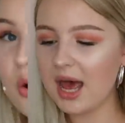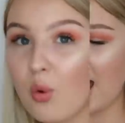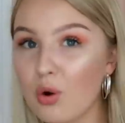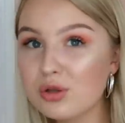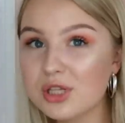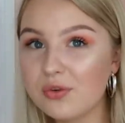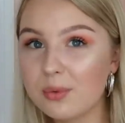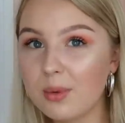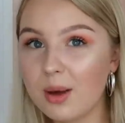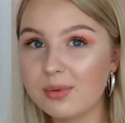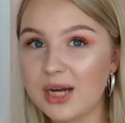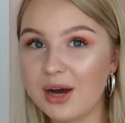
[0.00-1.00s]
Also from
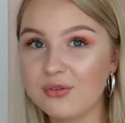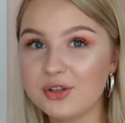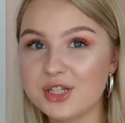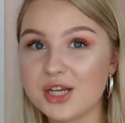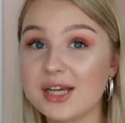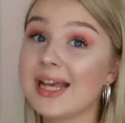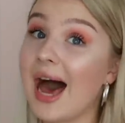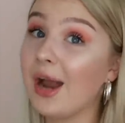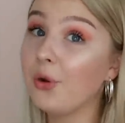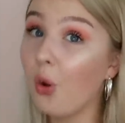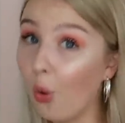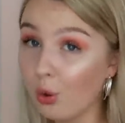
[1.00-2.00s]
Urban Outfitters,
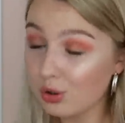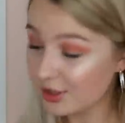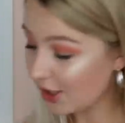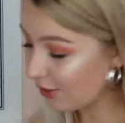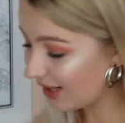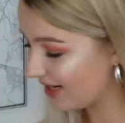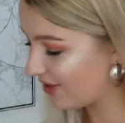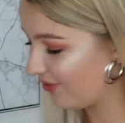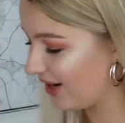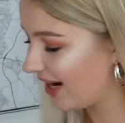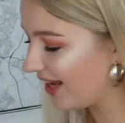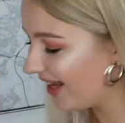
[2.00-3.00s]
and also
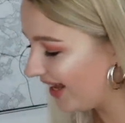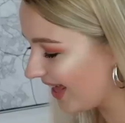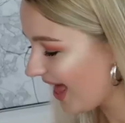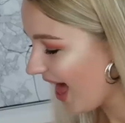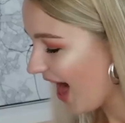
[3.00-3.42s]
glittery,